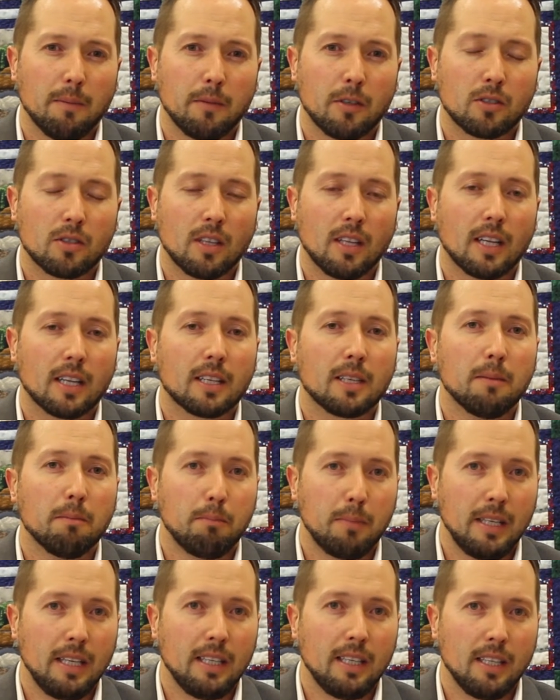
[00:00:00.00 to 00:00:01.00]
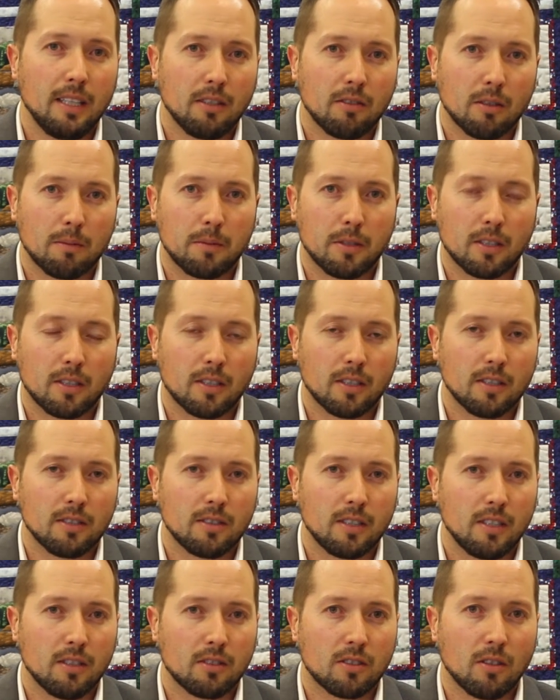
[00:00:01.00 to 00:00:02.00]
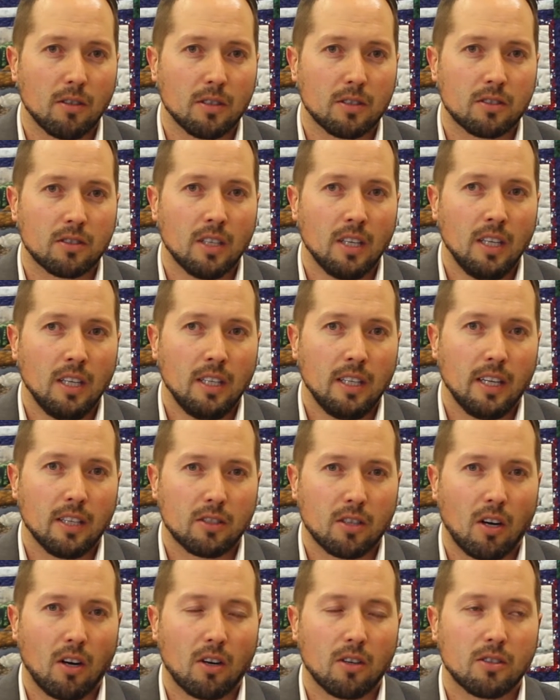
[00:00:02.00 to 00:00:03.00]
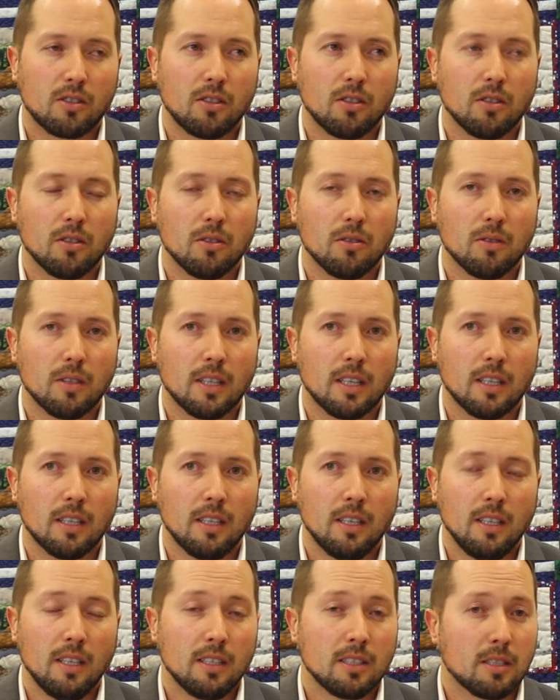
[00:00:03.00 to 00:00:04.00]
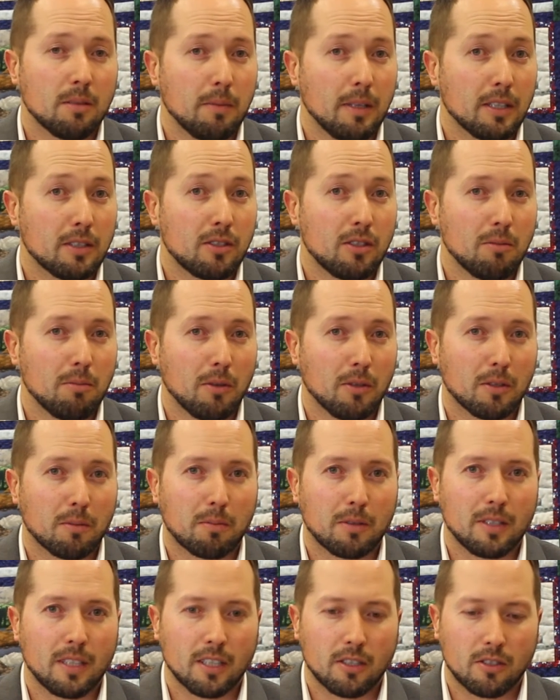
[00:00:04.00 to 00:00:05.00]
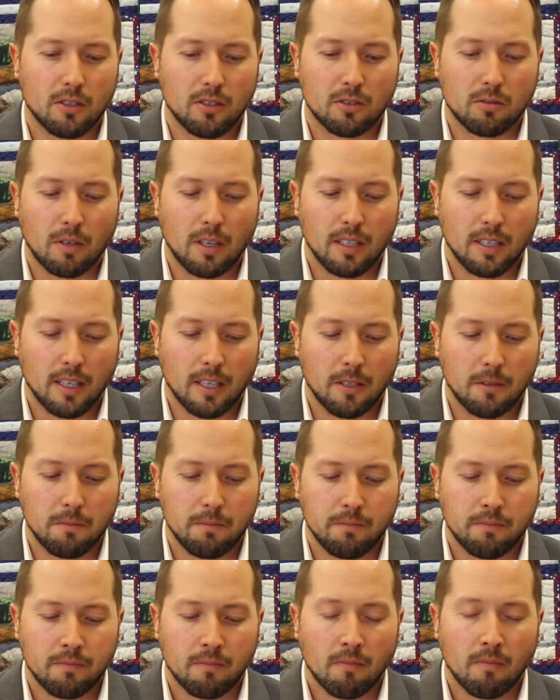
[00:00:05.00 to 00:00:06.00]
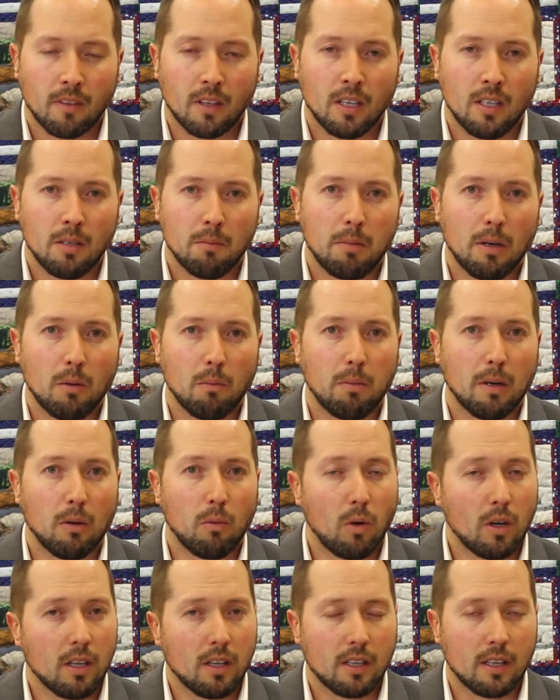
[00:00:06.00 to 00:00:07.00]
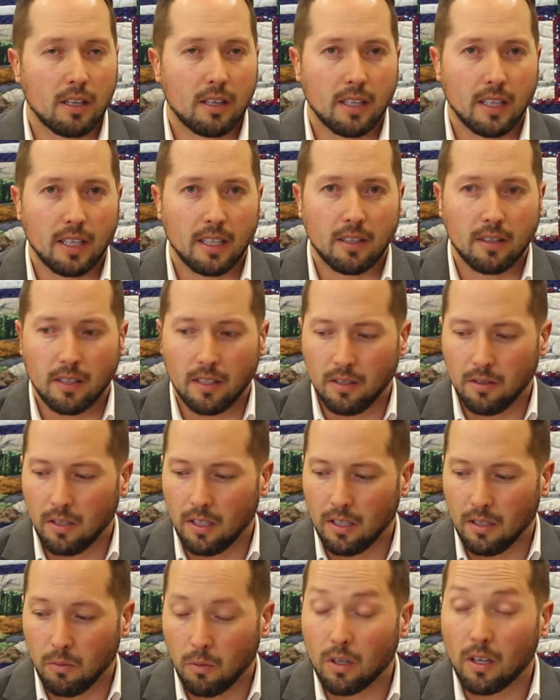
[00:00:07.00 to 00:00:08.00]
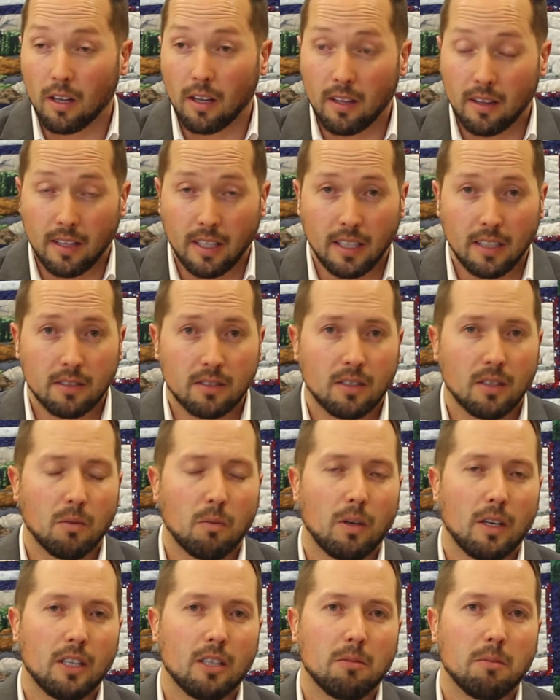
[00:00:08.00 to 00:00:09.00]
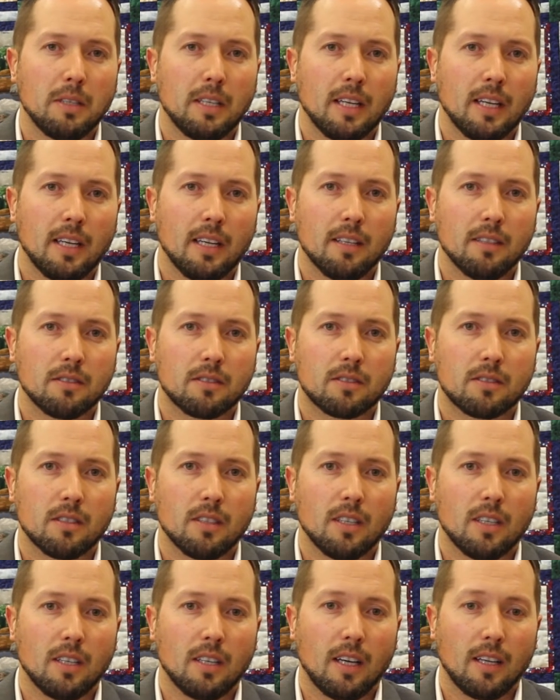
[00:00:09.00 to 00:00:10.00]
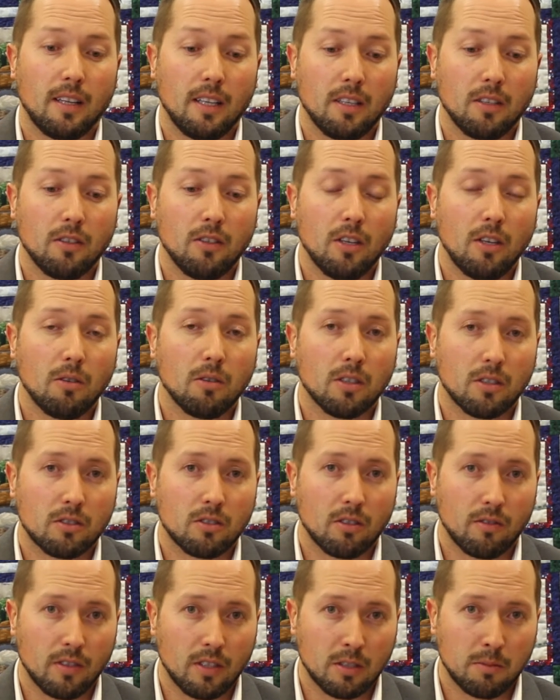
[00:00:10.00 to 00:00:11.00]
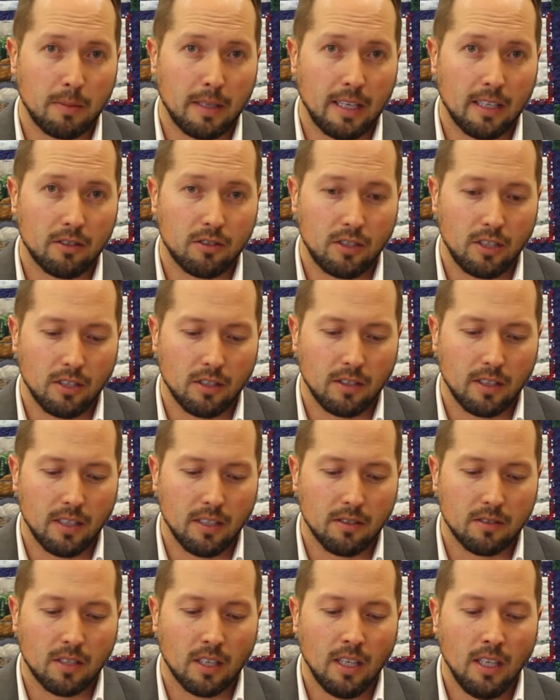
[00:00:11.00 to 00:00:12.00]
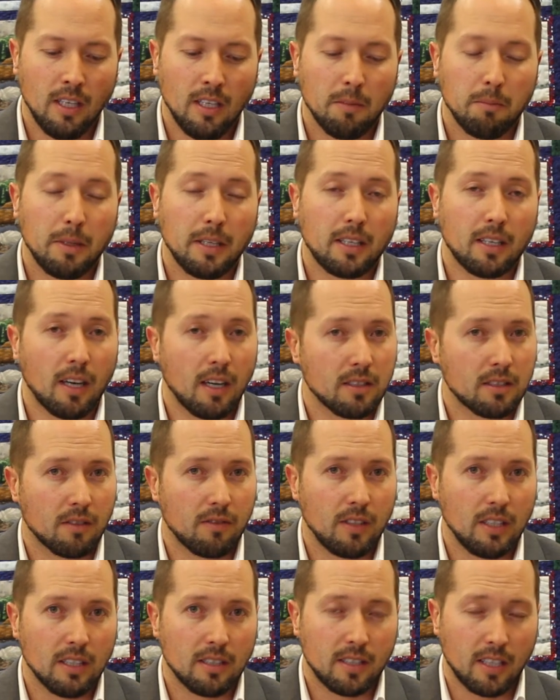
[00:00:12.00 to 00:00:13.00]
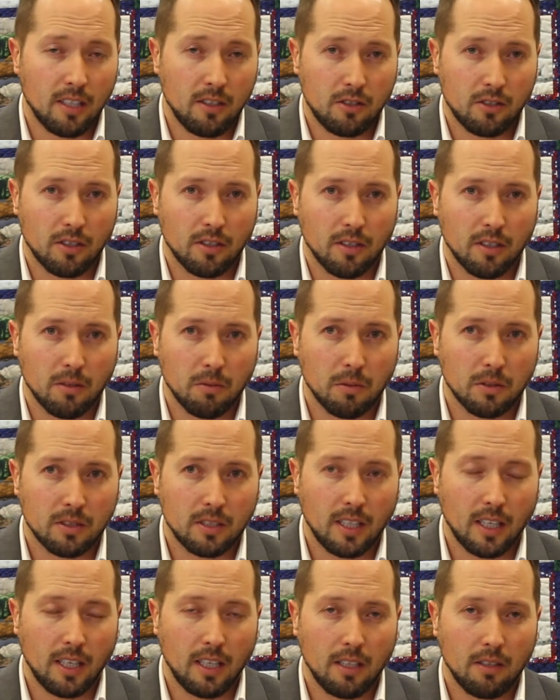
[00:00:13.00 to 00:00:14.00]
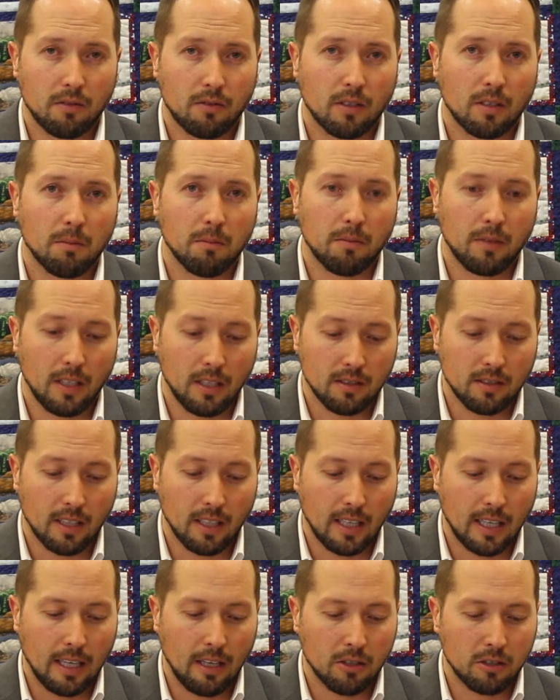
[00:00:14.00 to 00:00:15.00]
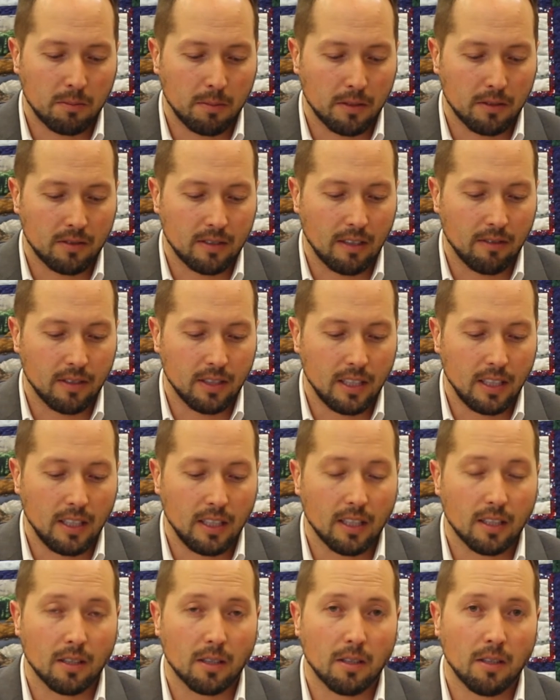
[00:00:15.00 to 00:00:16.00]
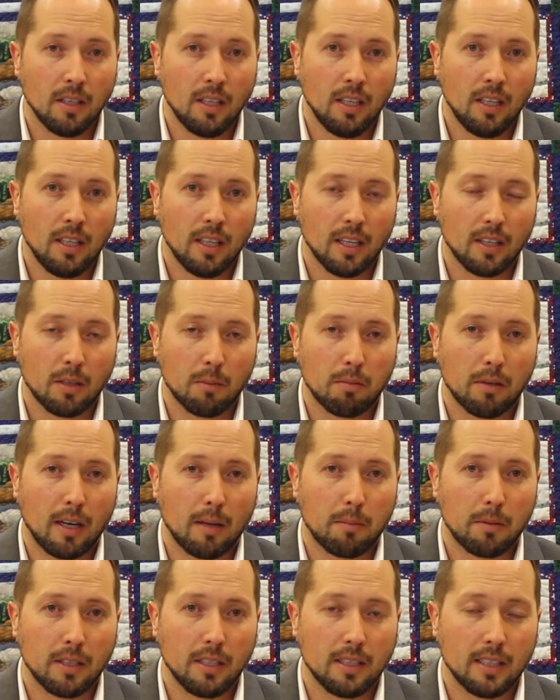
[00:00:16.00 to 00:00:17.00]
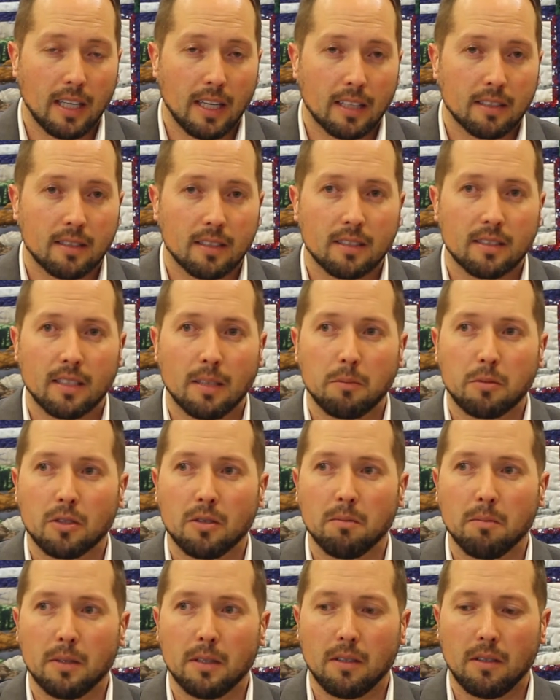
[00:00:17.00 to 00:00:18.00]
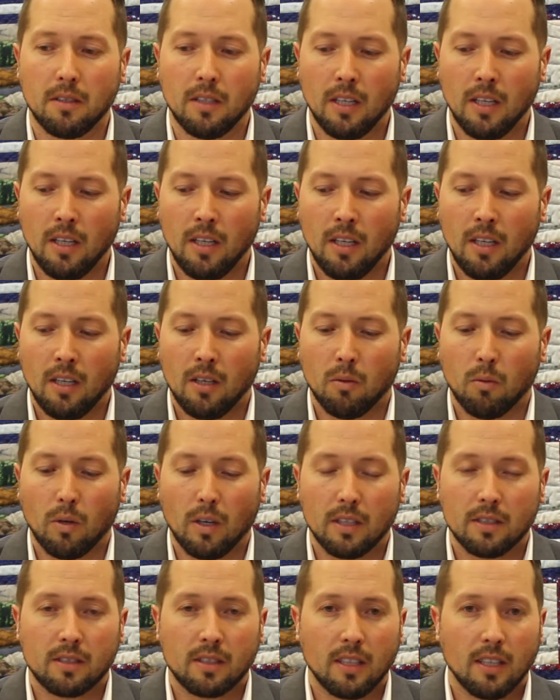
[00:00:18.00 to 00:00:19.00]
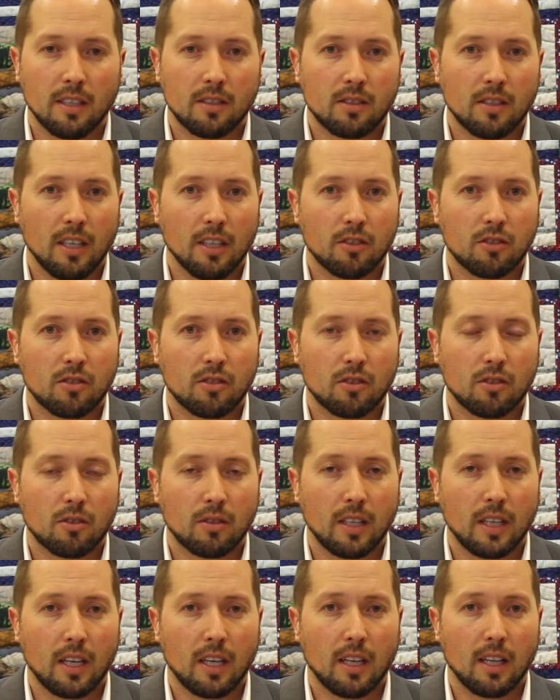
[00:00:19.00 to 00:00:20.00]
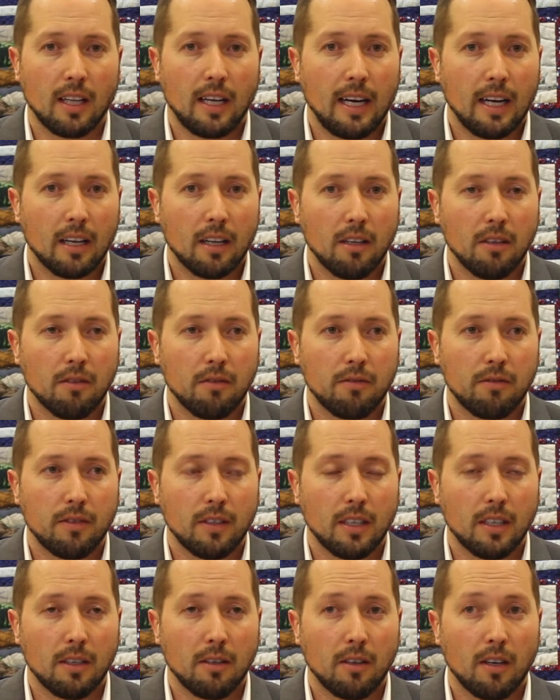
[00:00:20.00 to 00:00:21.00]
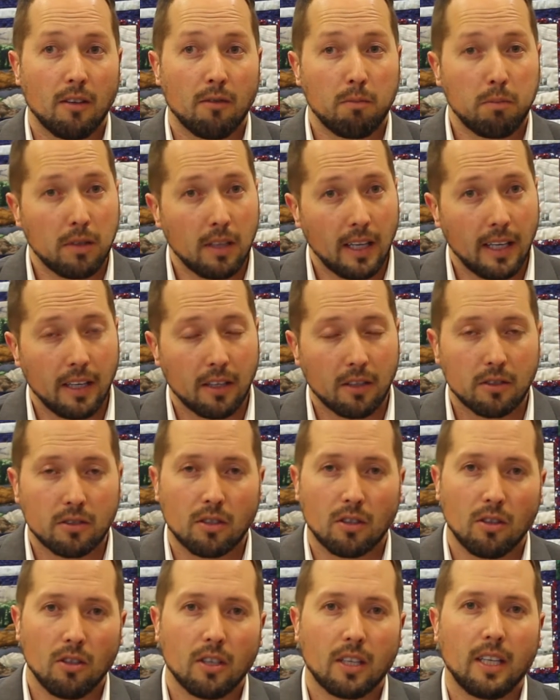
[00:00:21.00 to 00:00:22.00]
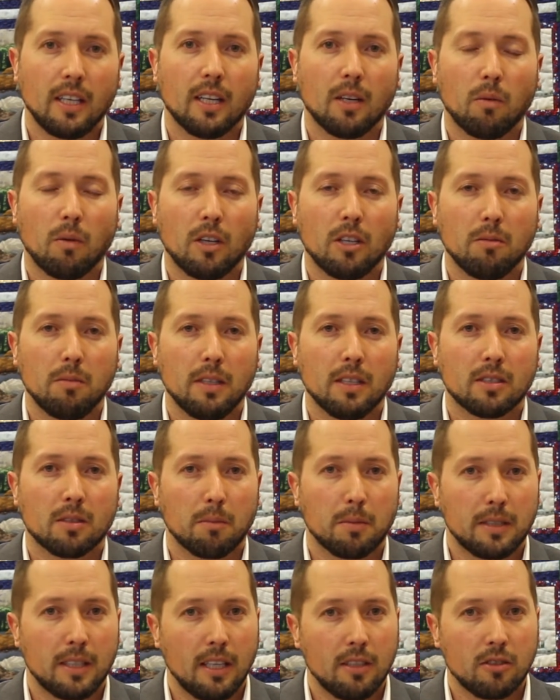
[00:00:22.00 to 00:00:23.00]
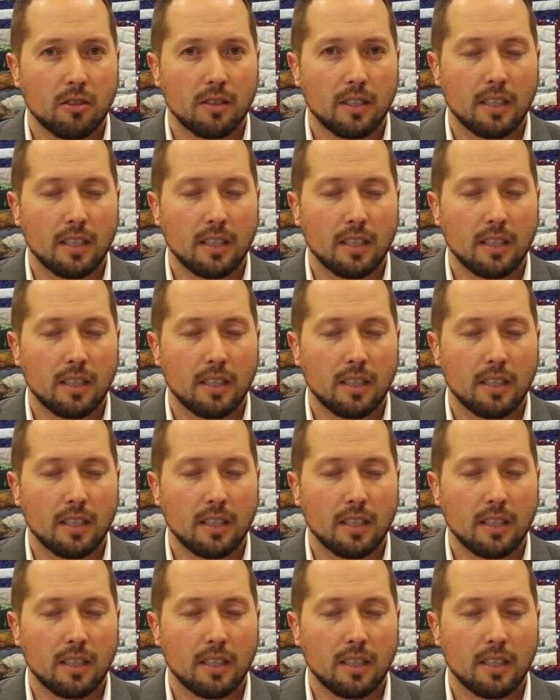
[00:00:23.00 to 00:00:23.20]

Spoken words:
there's a lot of competing cryptocurrencies, so it's hard to make too bold of predictions right now. But one of the things that Wyoming has, I think, noticed over this past year is, because of the attention that was gained from things like House Bill 70 and the property tax exemption bill, was it's created a lot of players looking at Wyoming as a potential